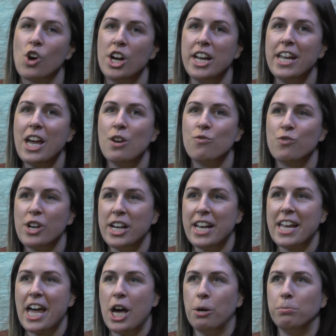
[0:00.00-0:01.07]
Running and
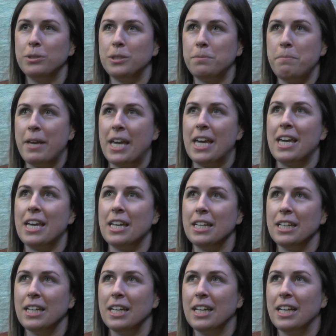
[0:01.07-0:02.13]
reading helps me
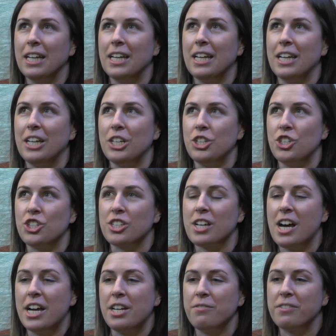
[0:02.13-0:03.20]
just
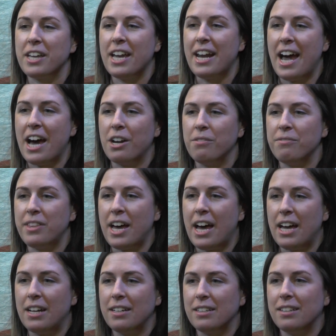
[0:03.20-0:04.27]
kind of get out of
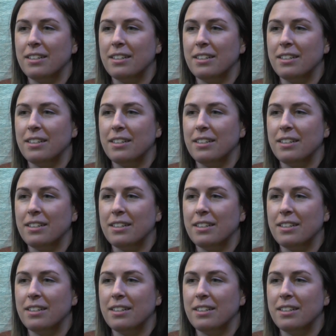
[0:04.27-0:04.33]
that